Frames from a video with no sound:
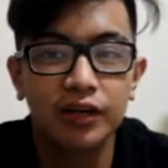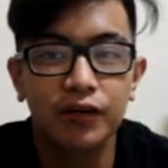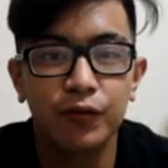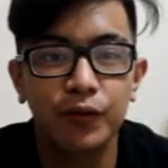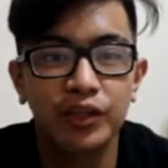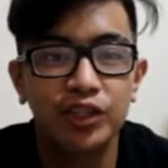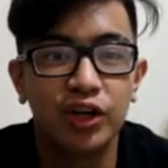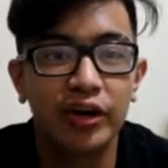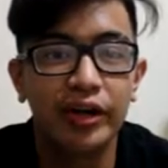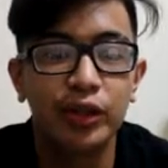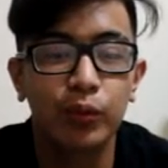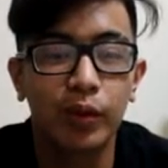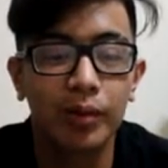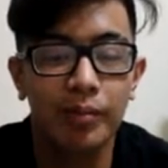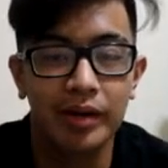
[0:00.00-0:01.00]
off with jogging
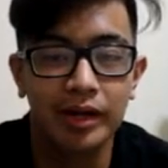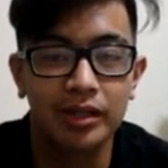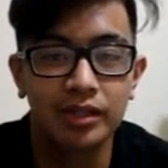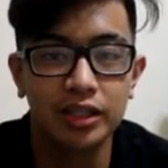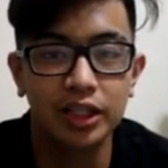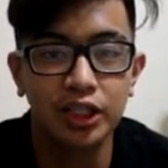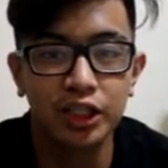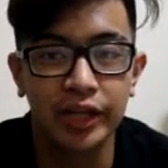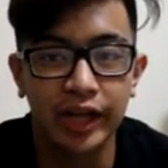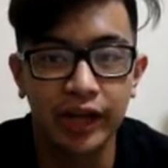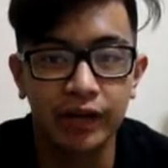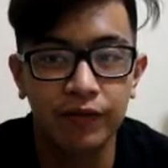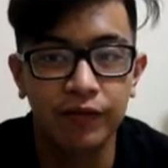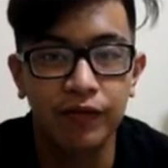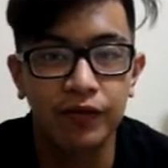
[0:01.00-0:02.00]
12 minutes each
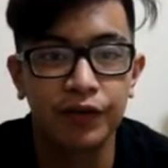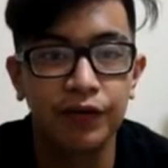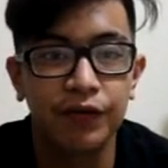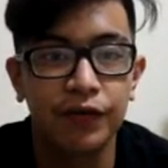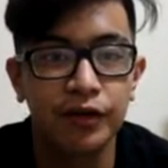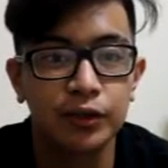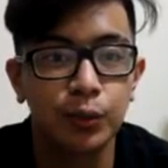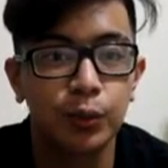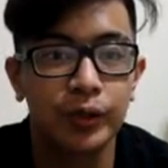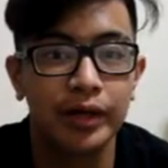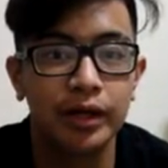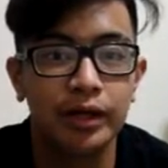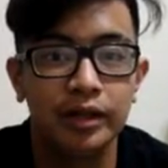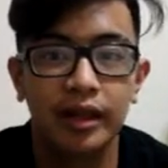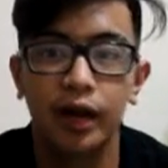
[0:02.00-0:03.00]
day for the first week,
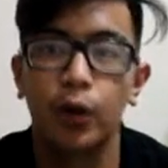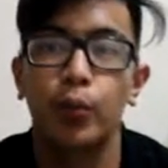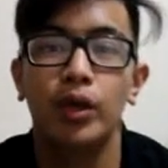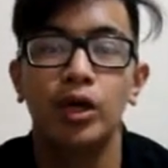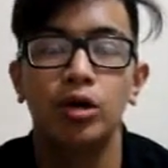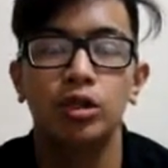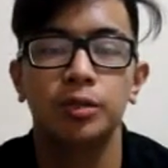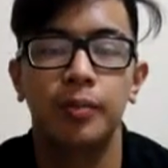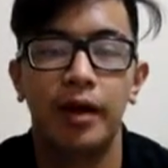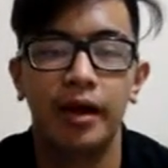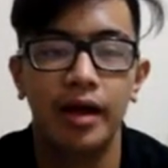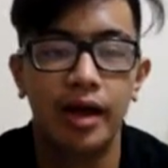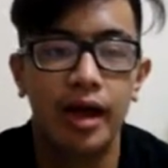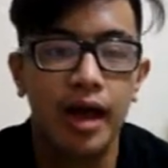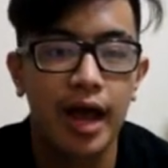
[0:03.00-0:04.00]
then a week goes by
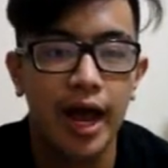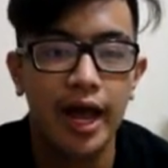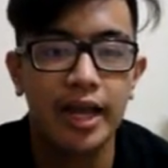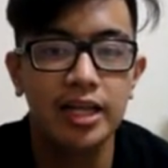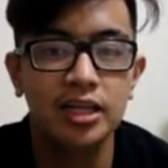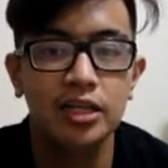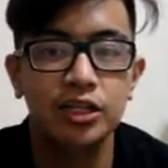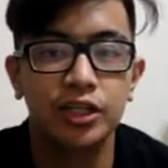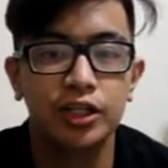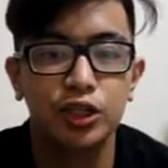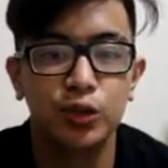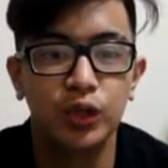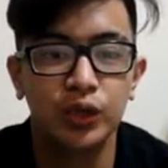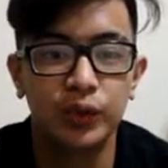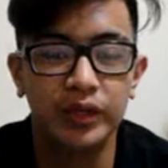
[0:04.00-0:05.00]
and he suggests
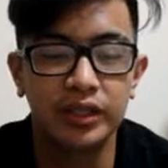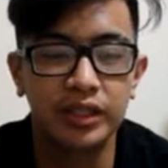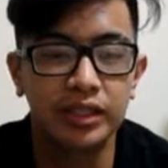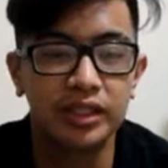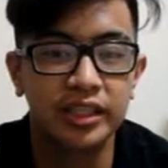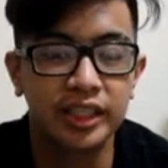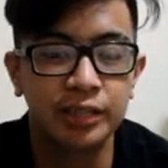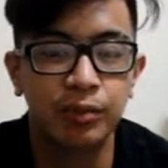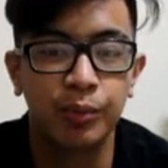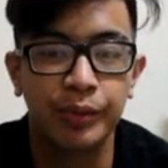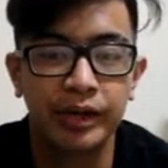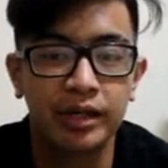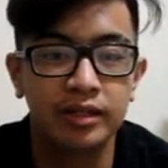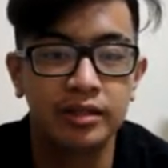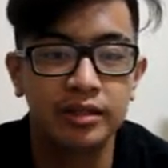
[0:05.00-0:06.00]
to increase it 6 more
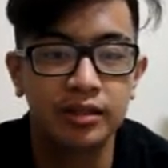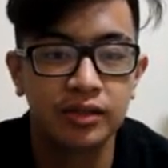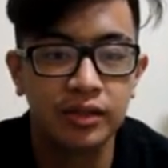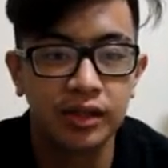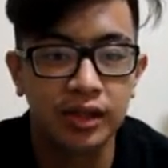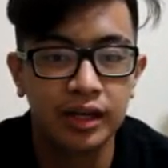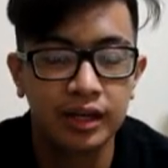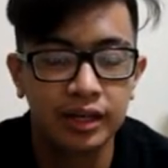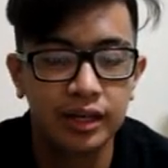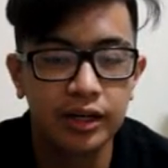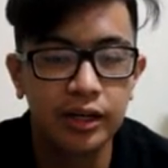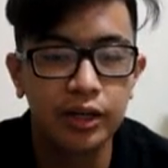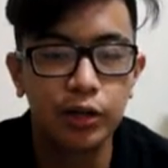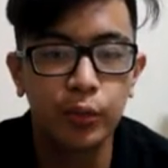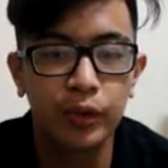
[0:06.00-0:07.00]
minutes. Then
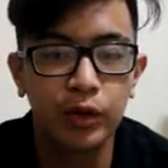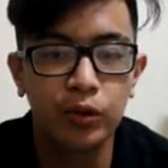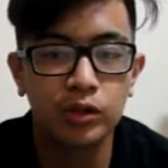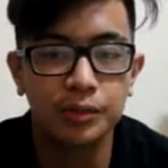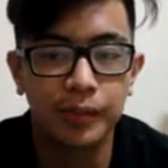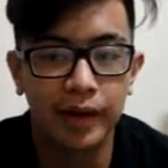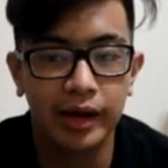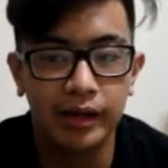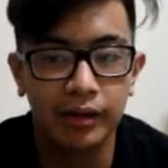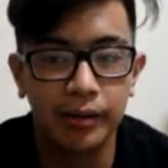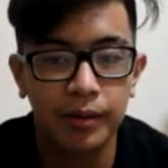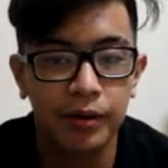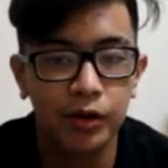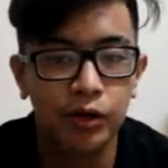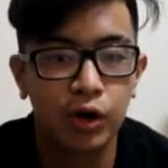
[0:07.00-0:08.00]
another week goes by,
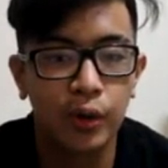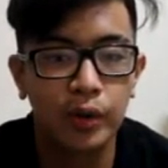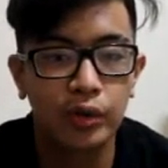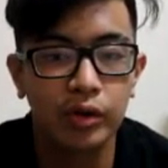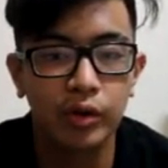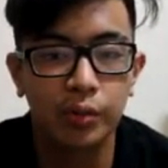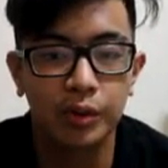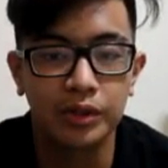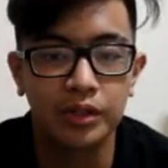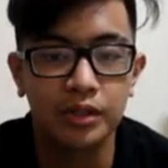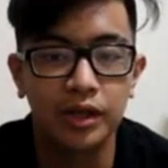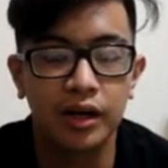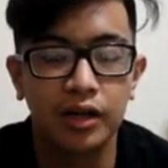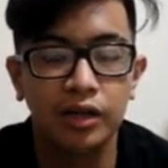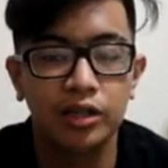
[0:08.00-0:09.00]
you're going to increase it
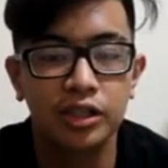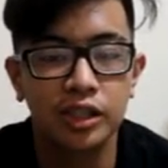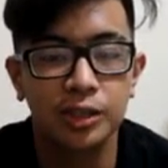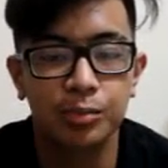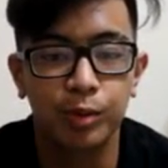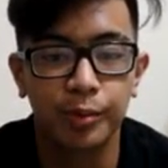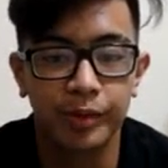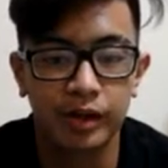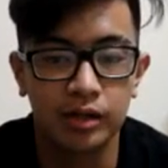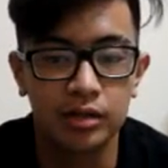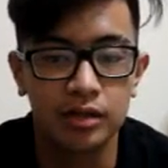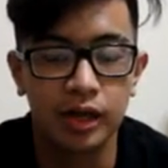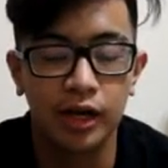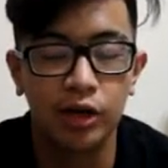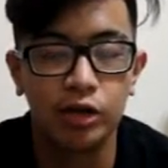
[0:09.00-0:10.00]
another 6 more
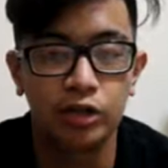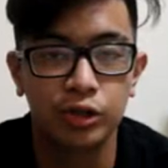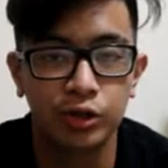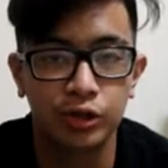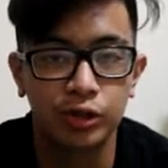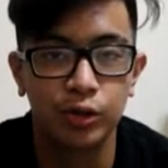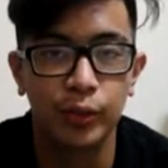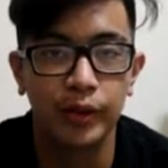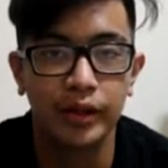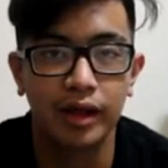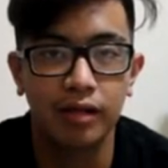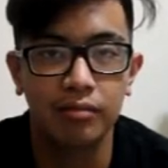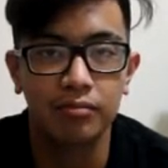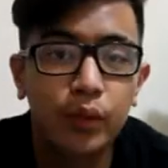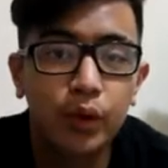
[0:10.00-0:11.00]
minutes and continue doing
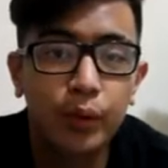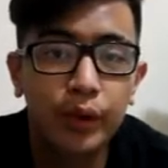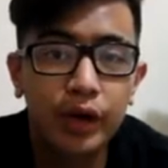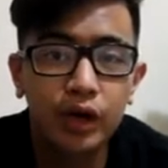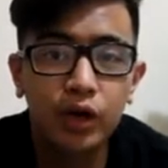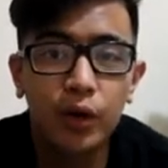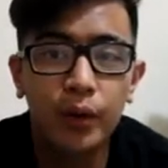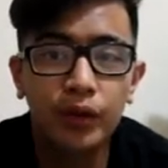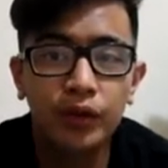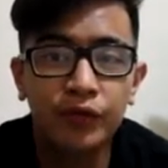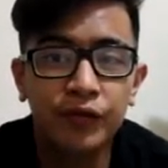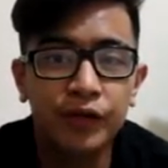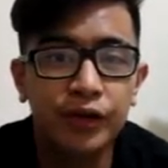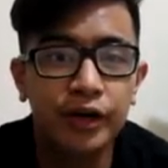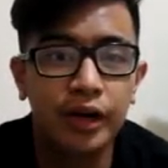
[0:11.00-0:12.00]
that. Where we are going to
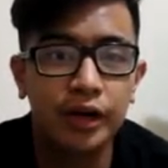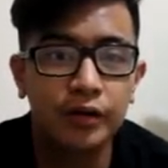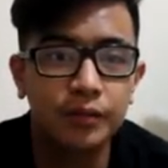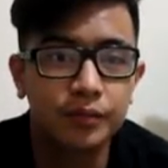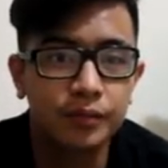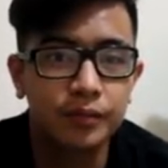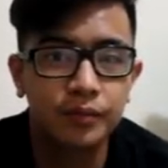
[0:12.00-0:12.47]
figure out